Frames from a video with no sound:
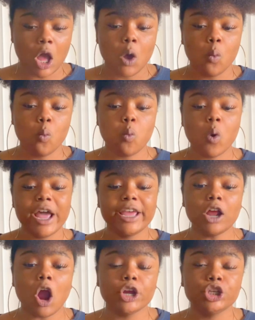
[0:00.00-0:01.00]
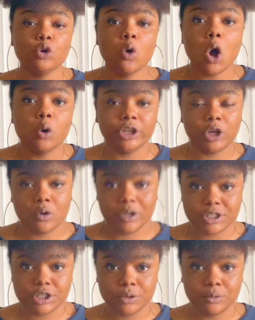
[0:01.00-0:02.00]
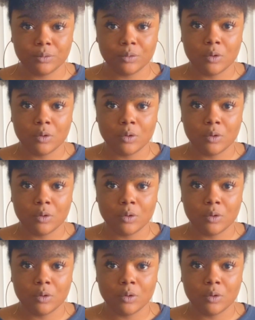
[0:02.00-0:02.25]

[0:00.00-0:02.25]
What are you holding on to?